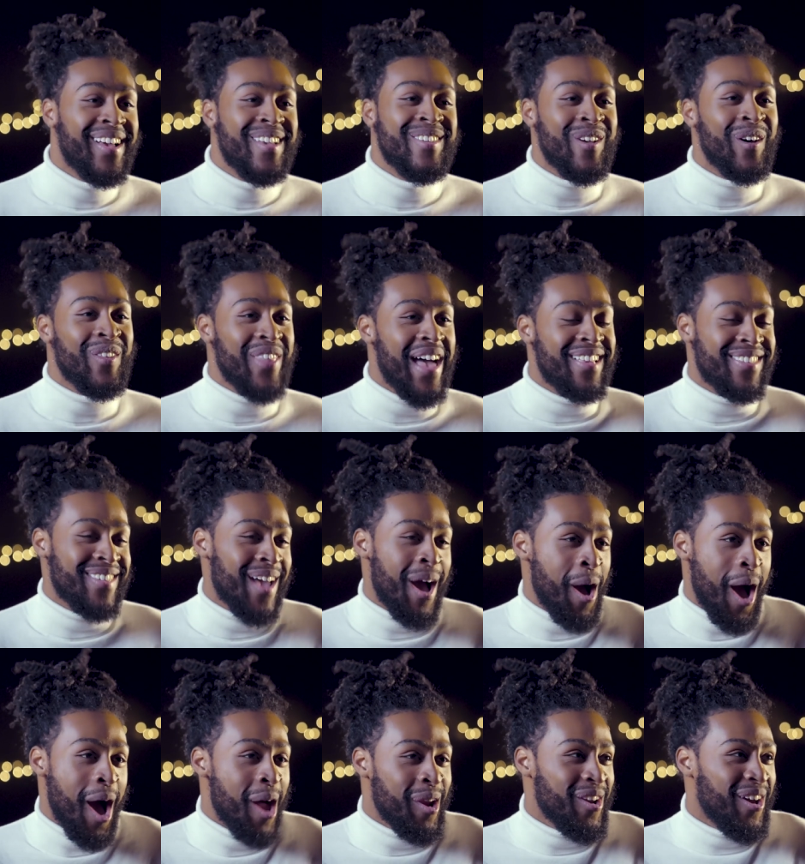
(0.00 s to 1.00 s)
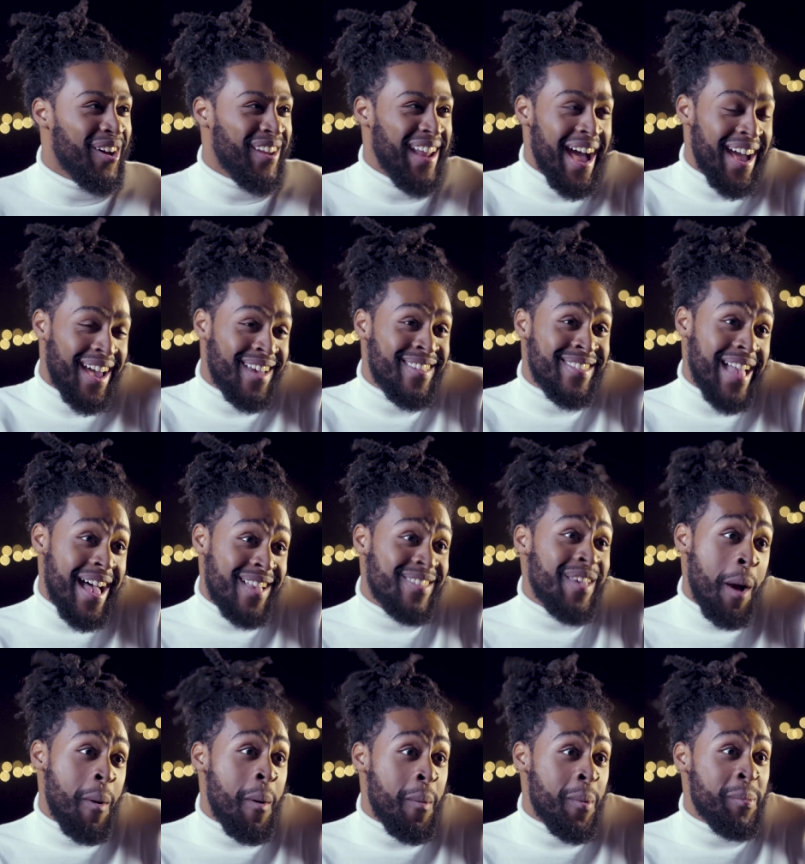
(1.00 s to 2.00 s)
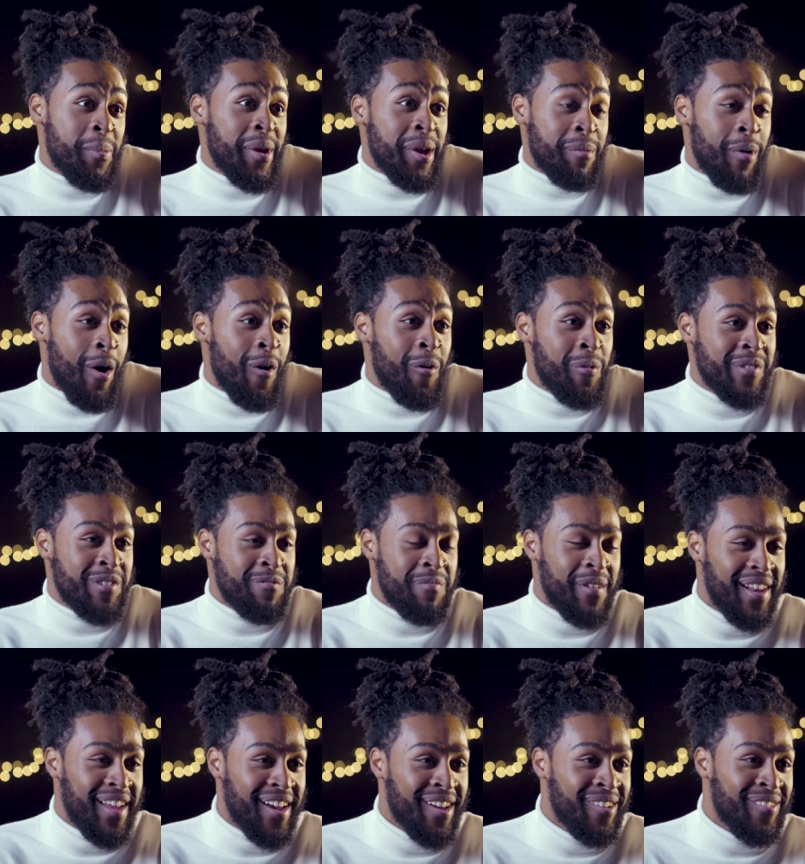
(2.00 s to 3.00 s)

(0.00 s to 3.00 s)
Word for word: So that's how, I don't know, like, I guess that's how I would bring ballroom into my